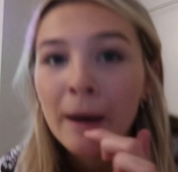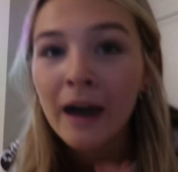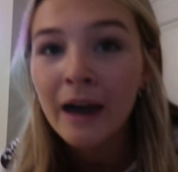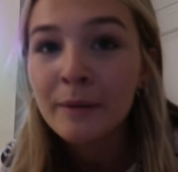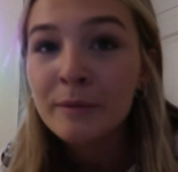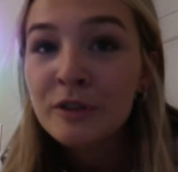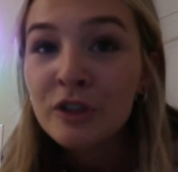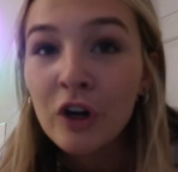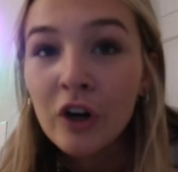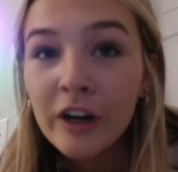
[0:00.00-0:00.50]

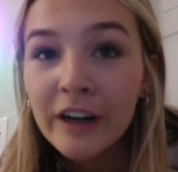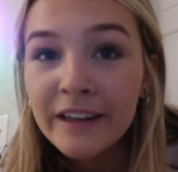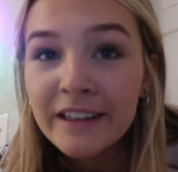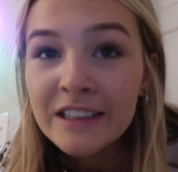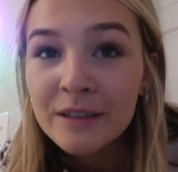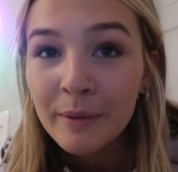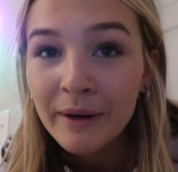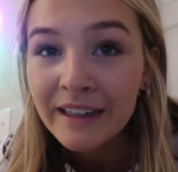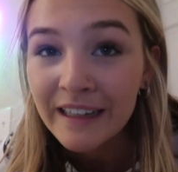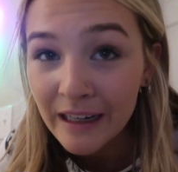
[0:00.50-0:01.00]
I'm sorry
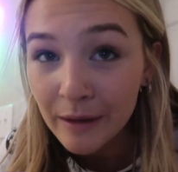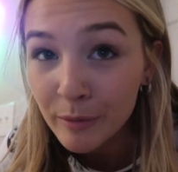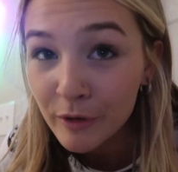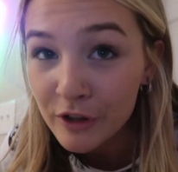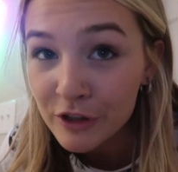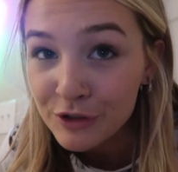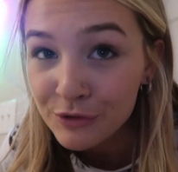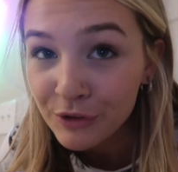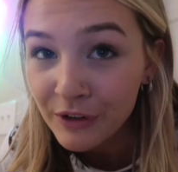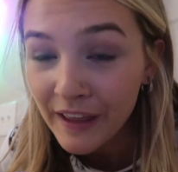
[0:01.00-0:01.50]
to my
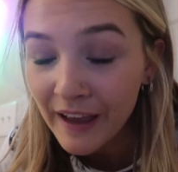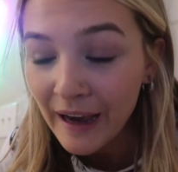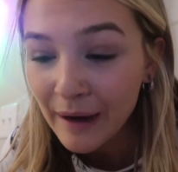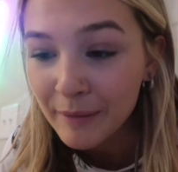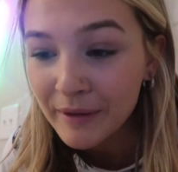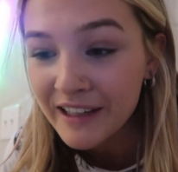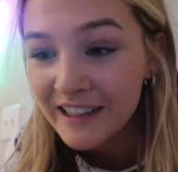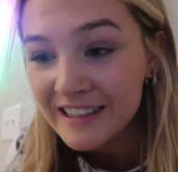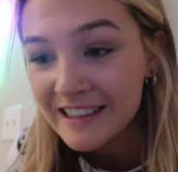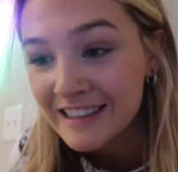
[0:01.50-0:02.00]
neighbors for
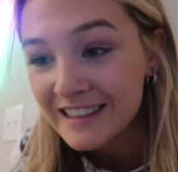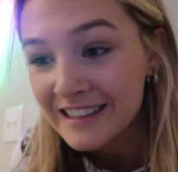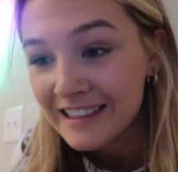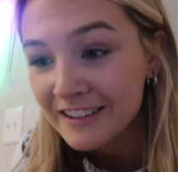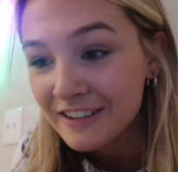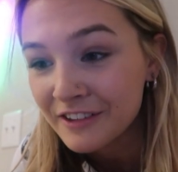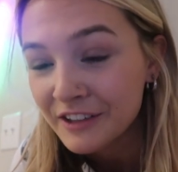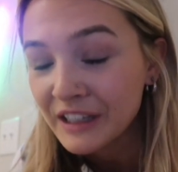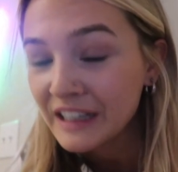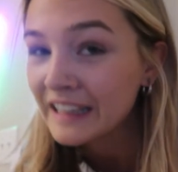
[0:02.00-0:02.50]
that because it's
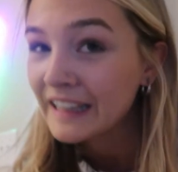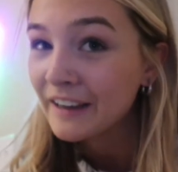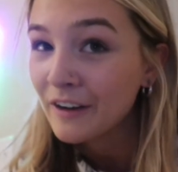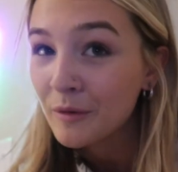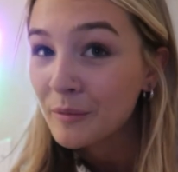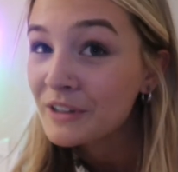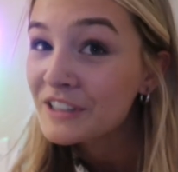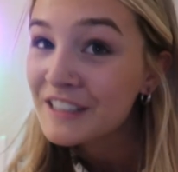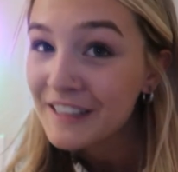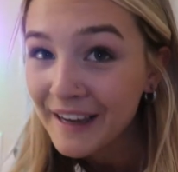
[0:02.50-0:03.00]
literally like
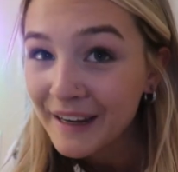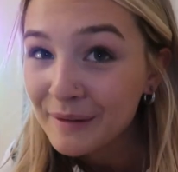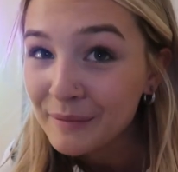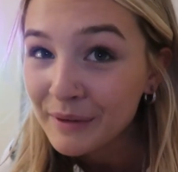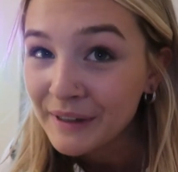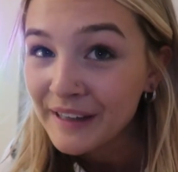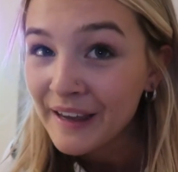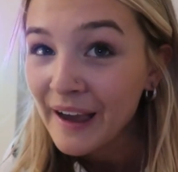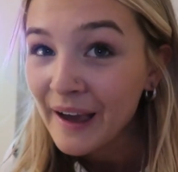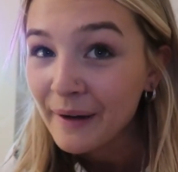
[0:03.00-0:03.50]
almost 10
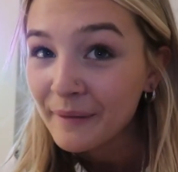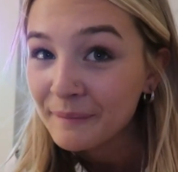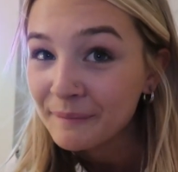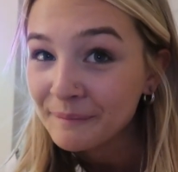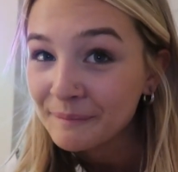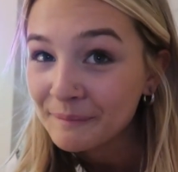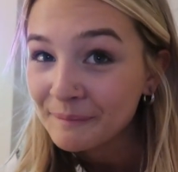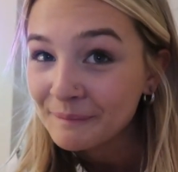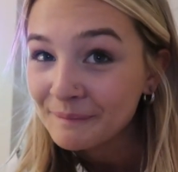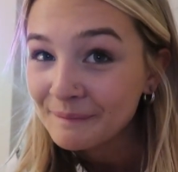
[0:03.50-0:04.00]

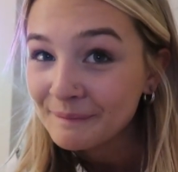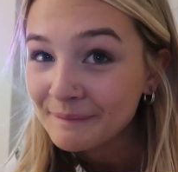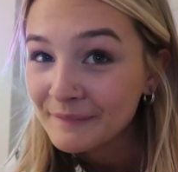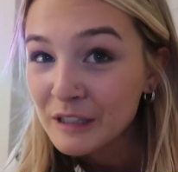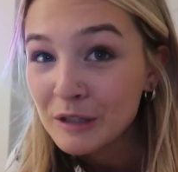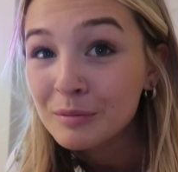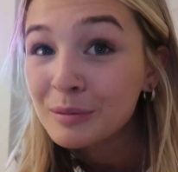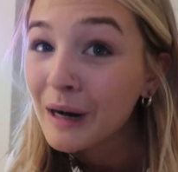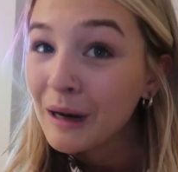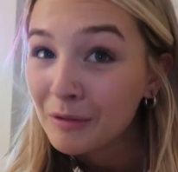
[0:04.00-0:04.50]
p.m.
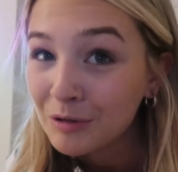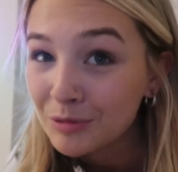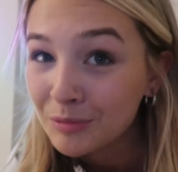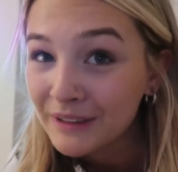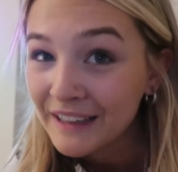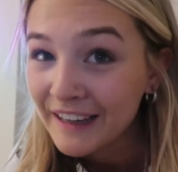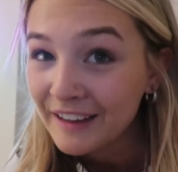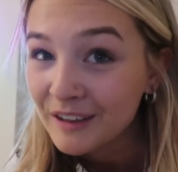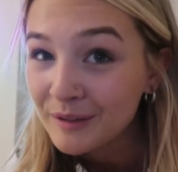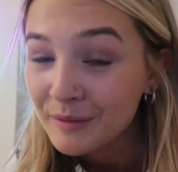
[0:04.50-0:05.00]
You
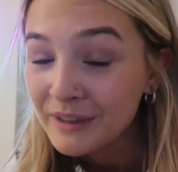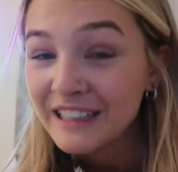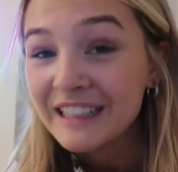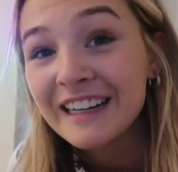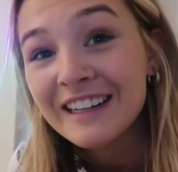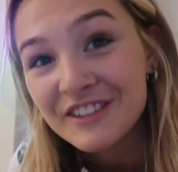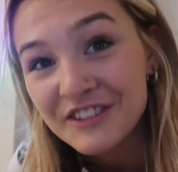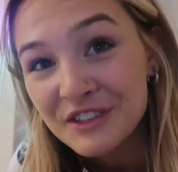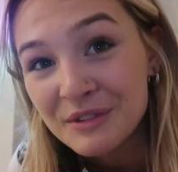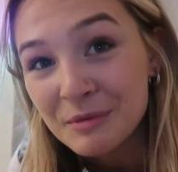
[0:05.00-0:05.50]
probably hate me and
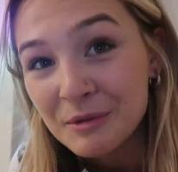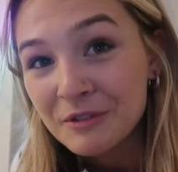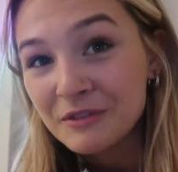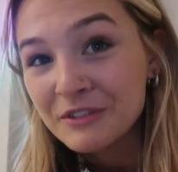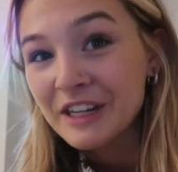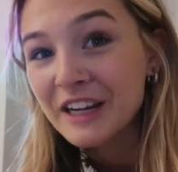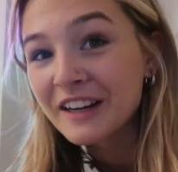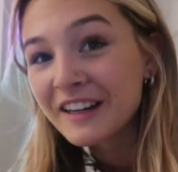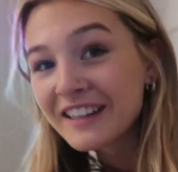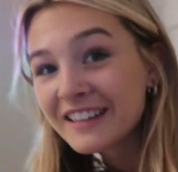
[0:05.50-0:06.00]
I just moved
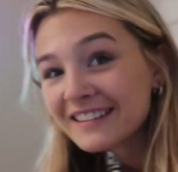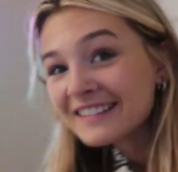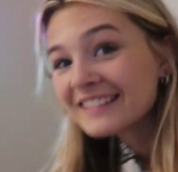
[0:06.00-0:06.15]
here.